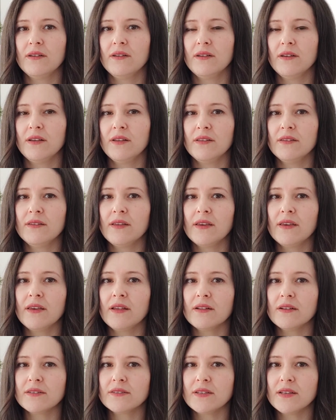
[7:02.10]
And they can
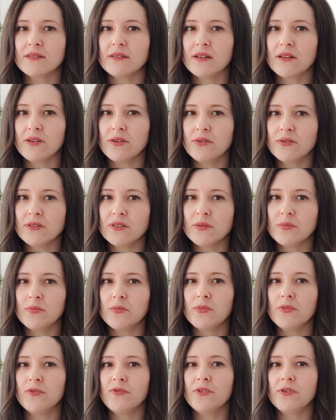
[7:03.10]
access the newest
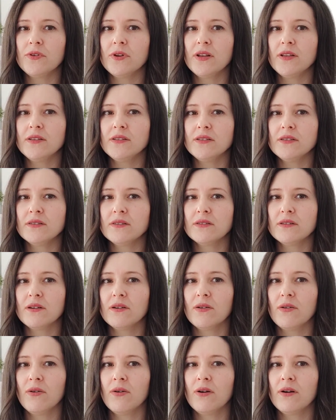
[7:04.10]
movie release
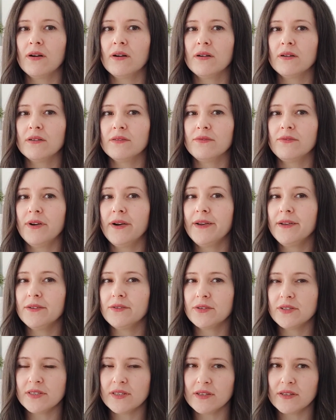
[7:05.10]
or a very
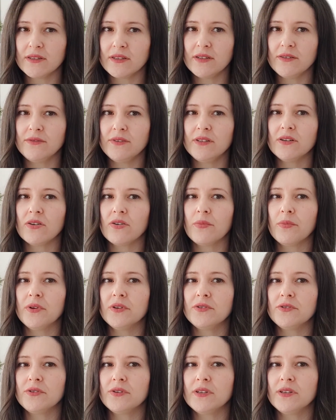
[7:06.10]
interesting TV
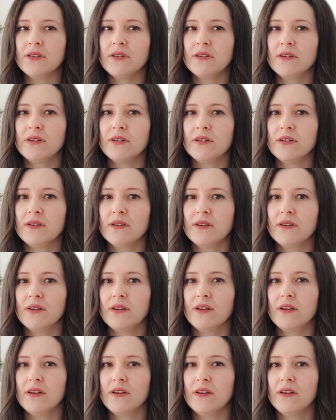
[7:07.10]
documentary.
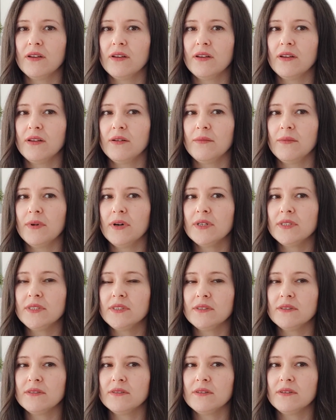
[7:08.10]
But
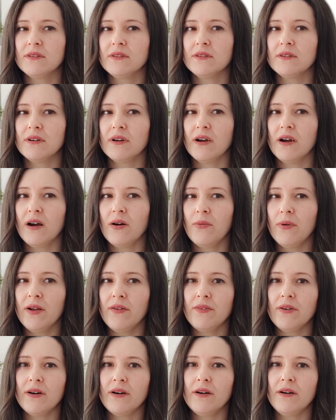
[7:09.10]

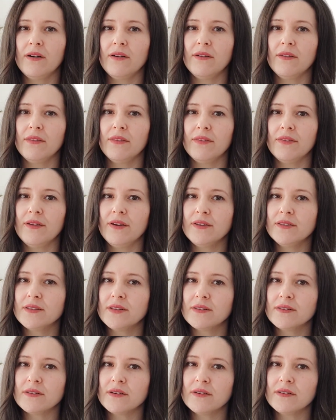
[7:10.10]
however, there is a
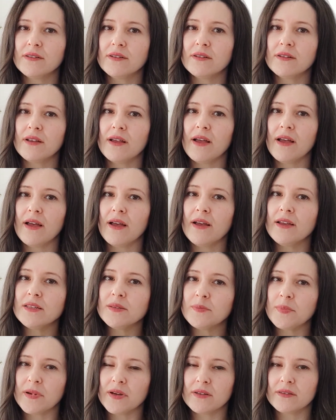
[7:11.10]
certain
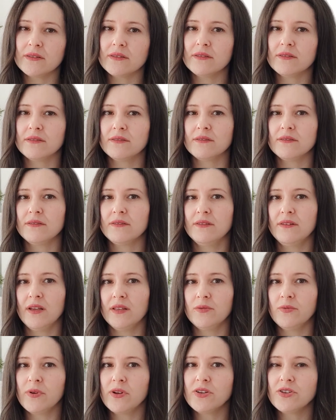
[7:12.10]
aspect
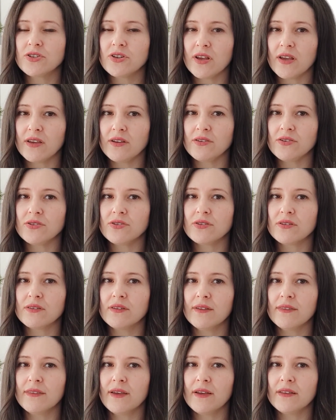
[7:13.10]
that will change
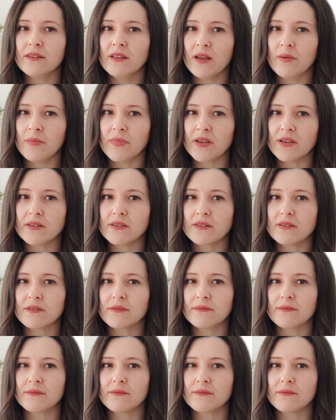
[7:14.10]
the dynamics